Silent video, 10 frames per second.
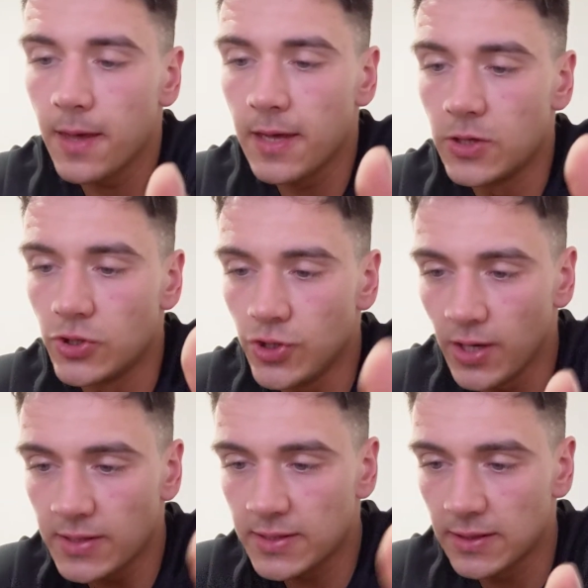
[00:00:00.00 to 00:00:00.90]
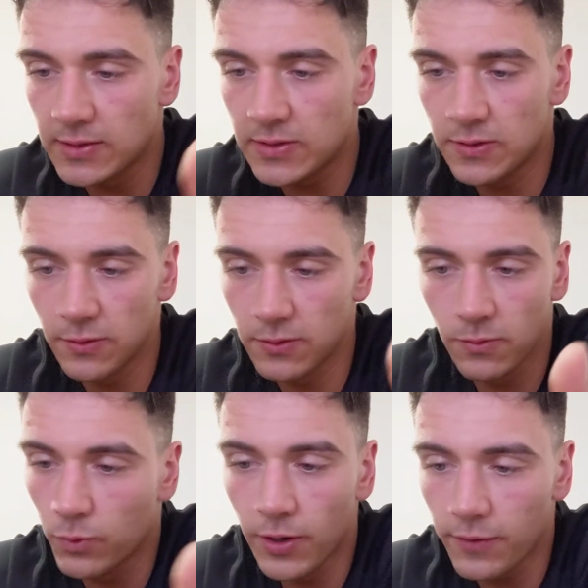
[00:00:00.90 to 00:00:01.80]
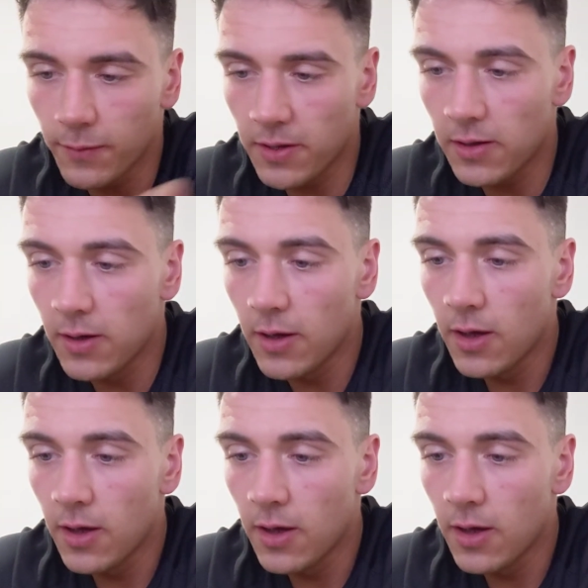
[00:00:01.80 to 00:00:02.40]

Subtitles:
It just seems to work for me.